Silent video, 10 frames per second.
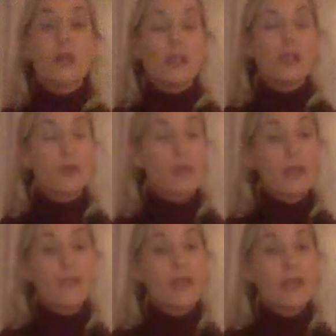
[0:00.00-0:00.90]
can do
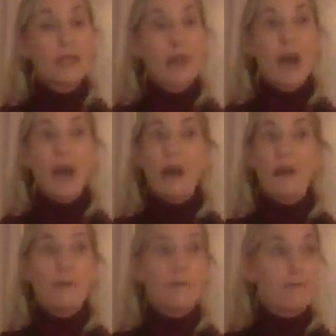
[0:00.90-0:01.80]
even
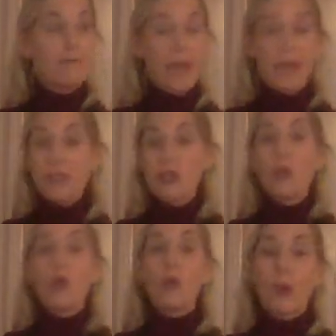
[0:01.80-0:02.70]
pesto
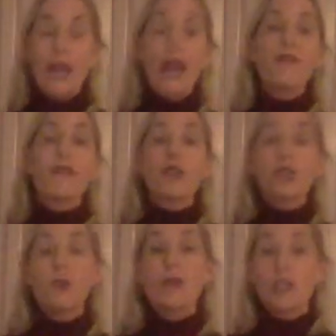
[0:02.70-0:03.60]
or whatever
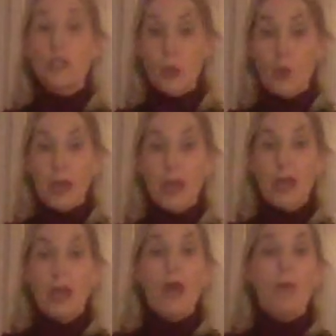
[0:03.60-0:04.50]
you enjoy.
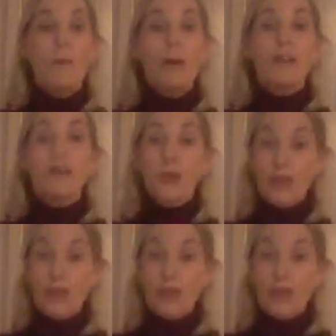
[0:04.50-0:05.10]
But for